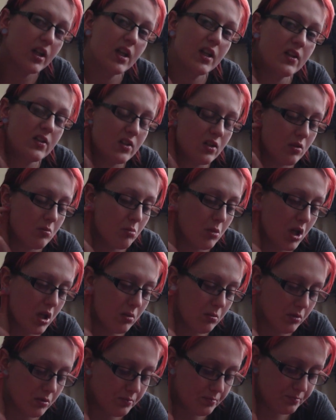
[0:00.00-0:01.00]
these at the
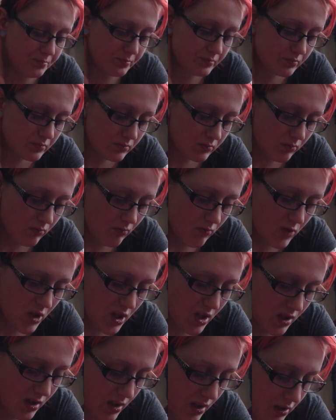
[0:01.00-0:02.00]
moment.
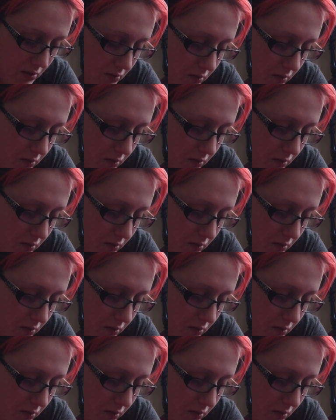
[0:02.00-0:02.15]
They're